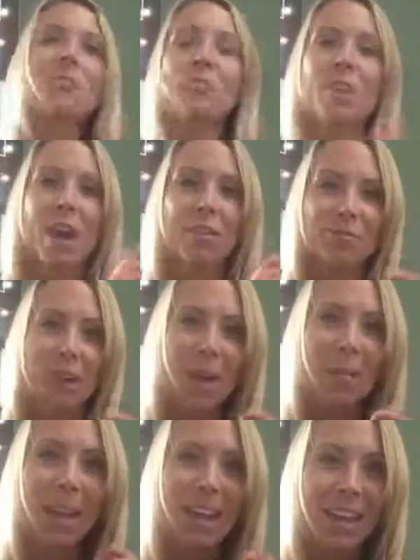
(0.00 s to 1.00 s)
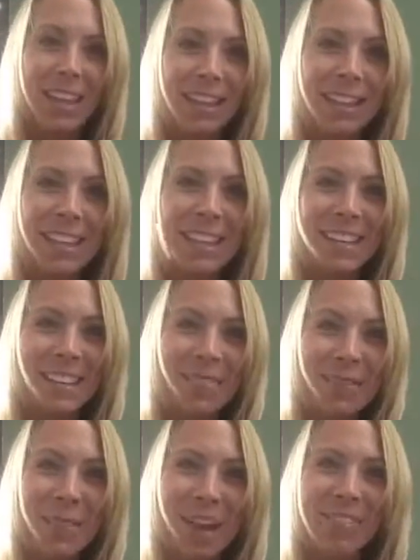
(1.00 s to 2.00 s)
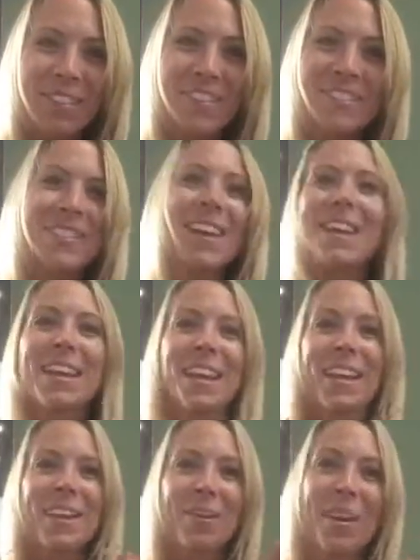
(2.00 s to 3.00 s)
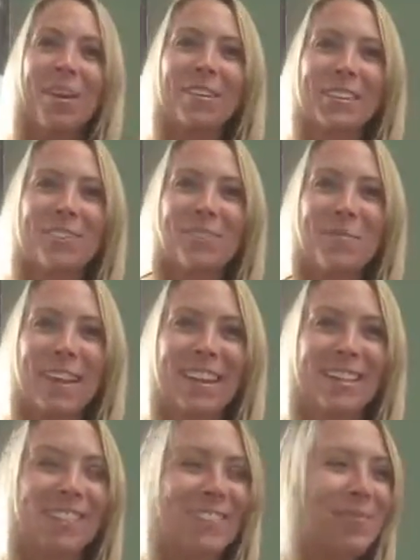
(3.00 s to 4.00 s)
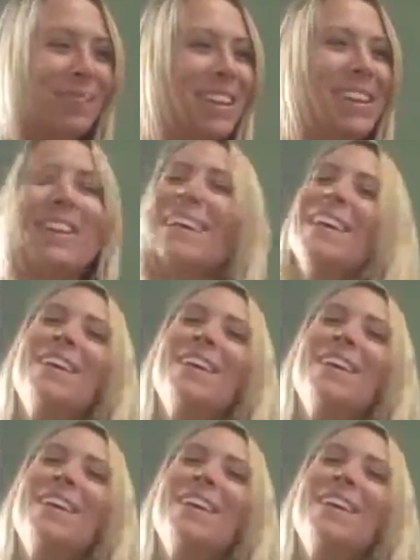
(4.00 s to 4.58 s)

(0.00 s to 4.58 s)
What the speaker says: do not fry bacon for breakfast. Like, go out and get your bacon or something.